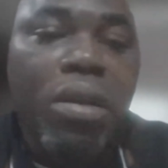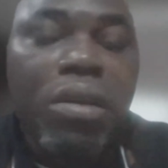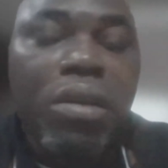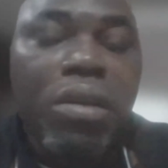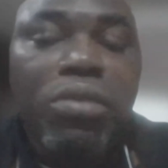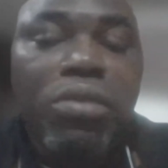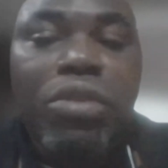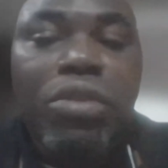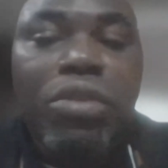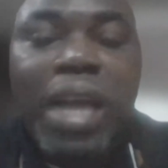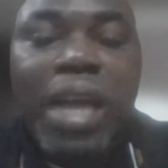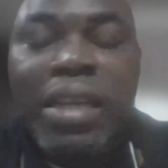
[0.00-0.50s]

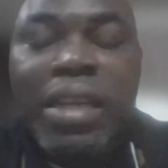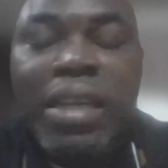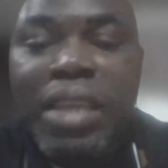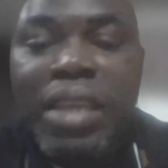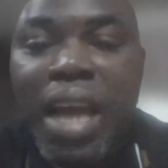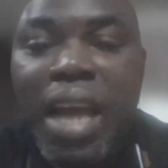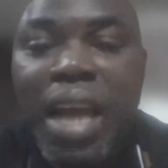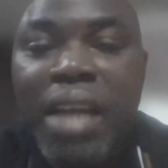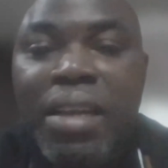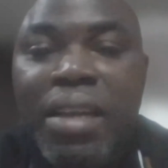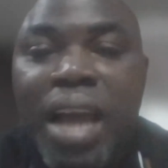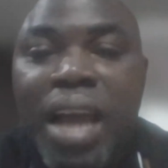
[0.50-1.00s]
so that they
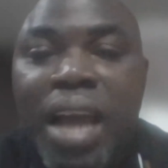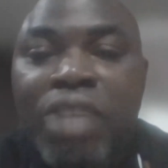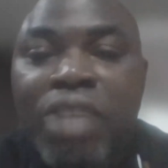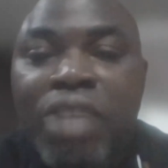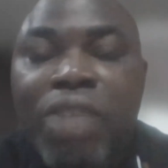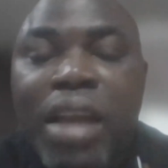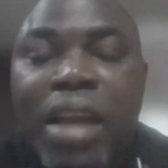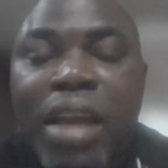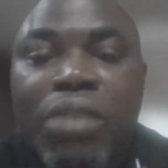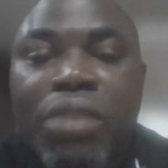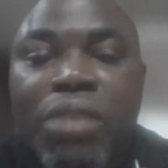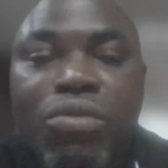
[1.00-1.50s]
can
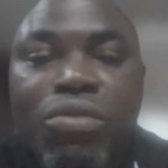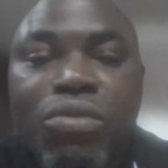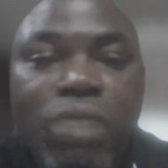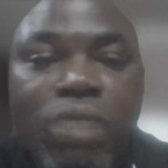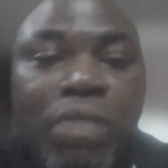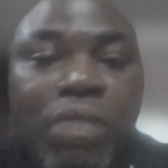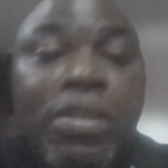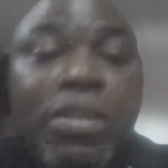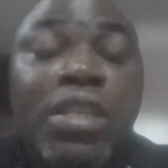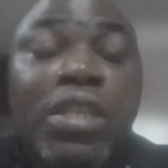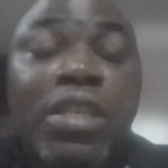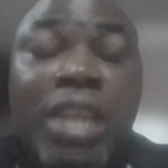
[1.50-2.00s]
actually do
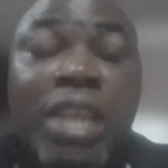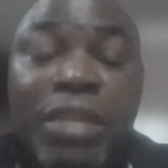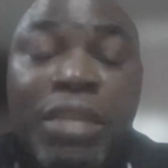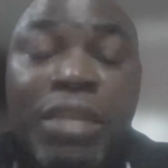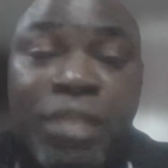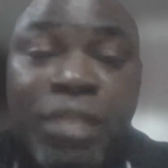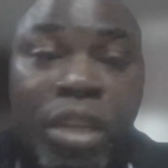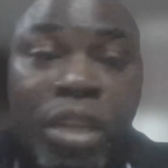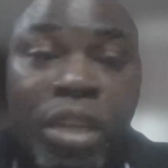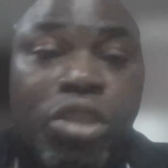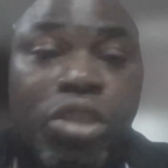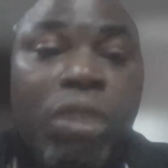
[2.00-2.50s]
a risk
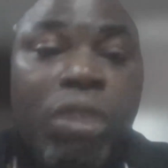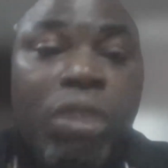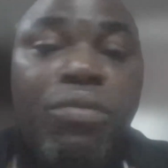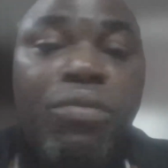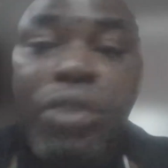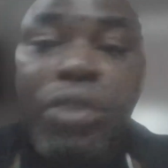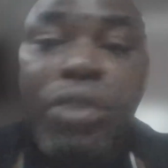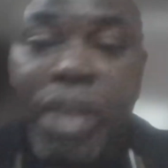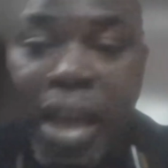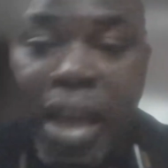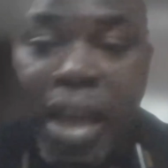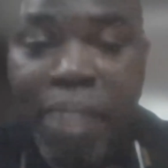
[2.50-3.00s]
stratification
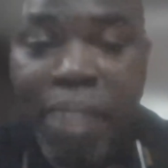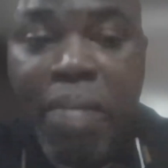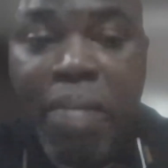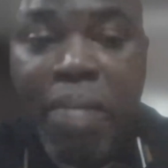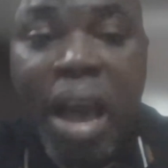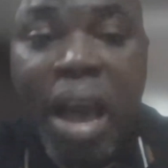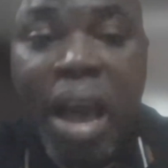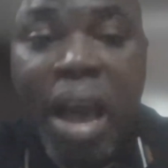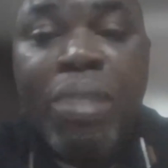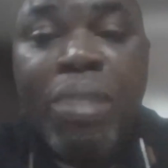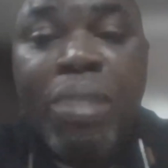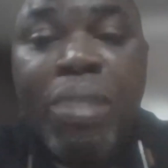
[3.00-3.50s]
for them
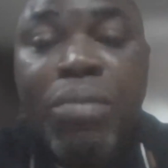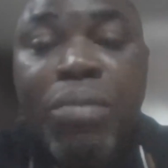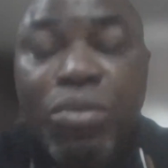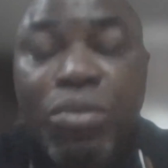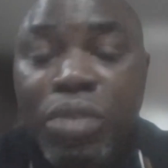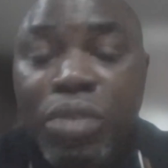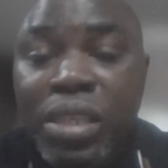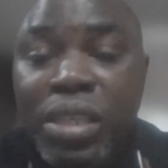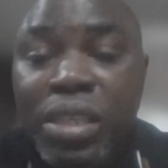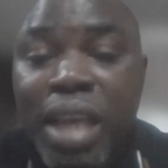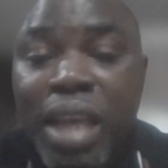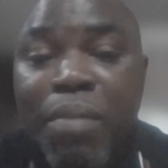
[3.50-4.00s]
and be able to
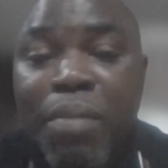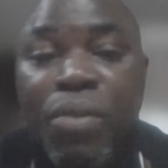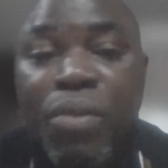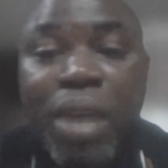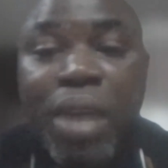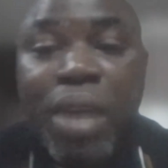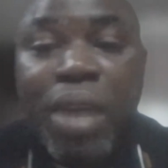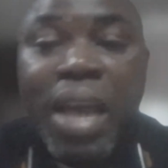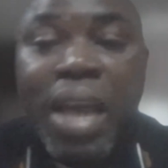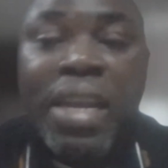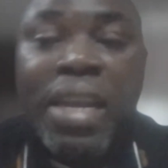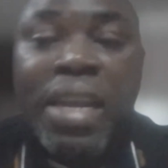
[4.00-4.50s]
determine
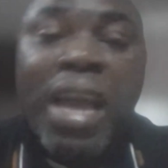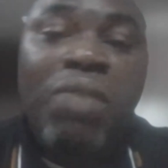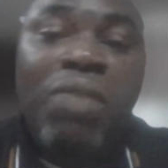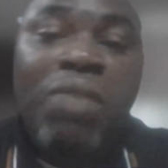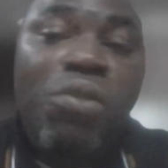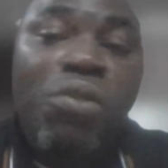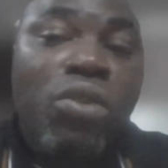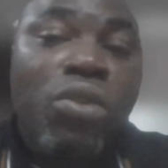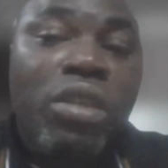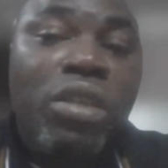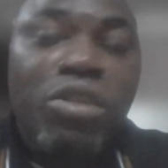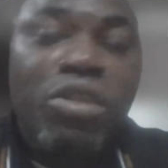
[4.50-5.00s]
whether they are
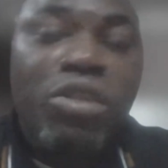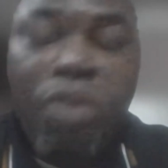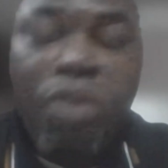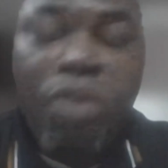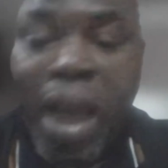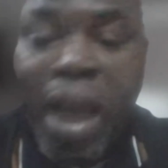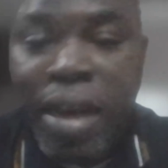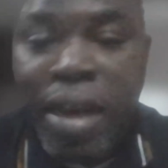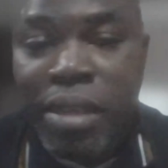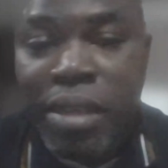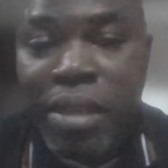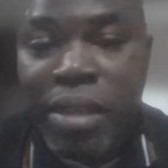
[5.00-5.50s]
low risk or
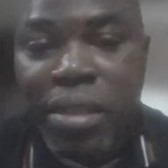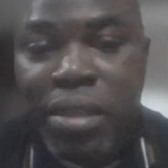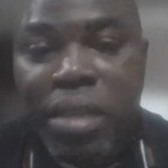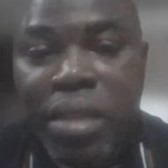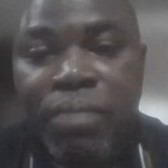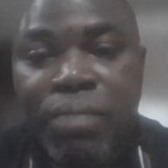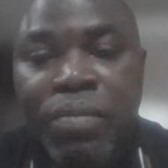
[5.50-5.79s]
high risk.